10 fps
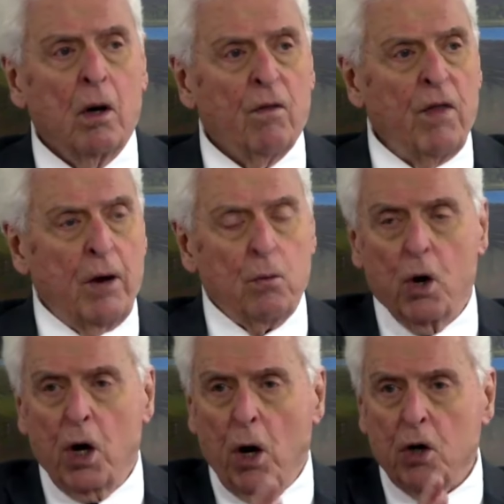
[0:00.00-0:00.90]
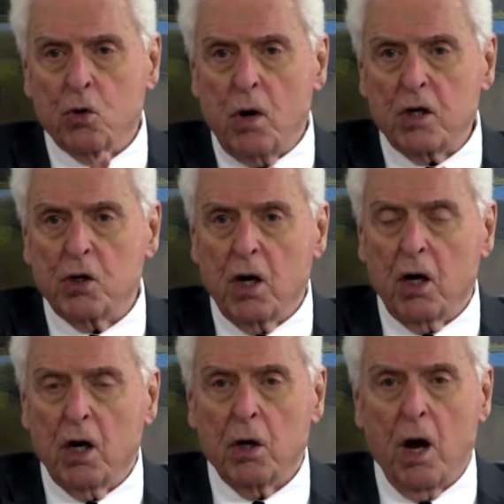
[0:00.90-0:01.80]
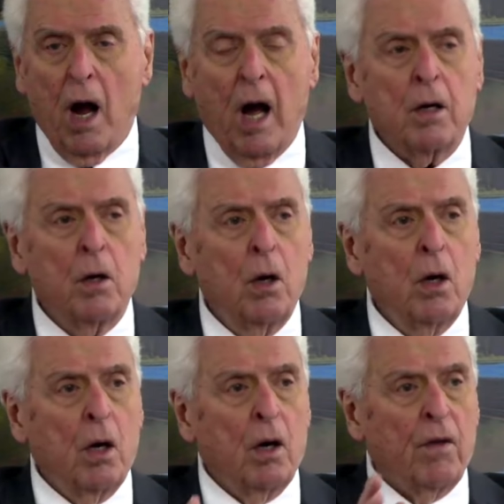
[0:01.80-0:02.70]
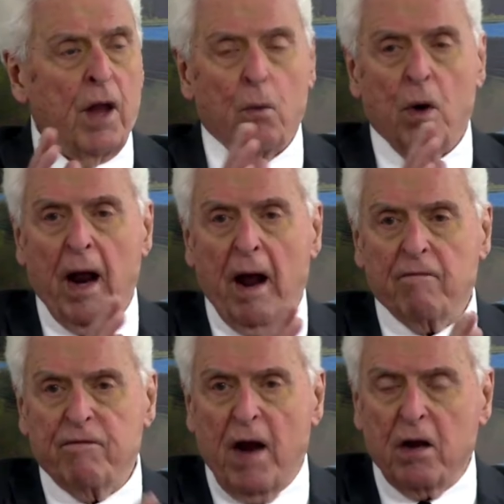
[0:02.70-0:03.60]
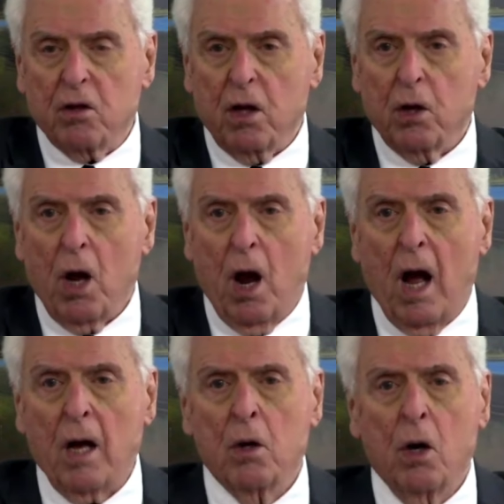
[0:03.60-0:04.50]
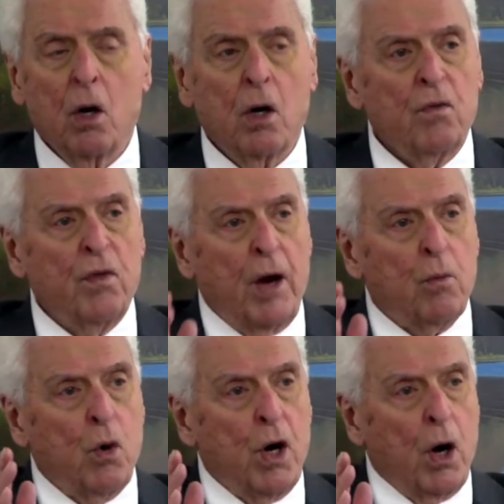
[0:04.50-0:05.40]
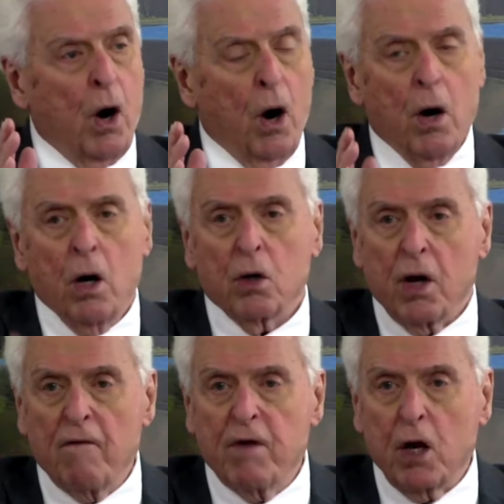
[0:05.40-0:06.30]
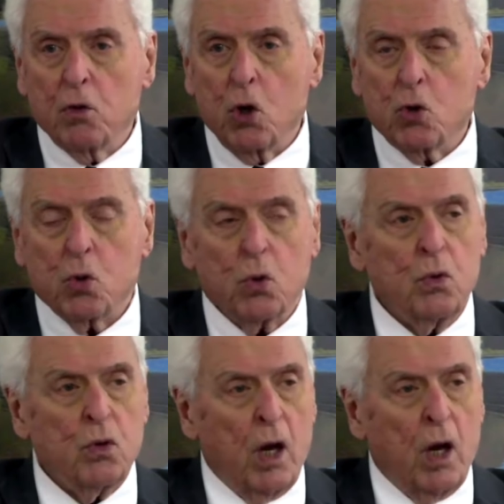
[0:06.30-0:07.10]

that we are trusting in God, that we have faith in God, that we are living the truth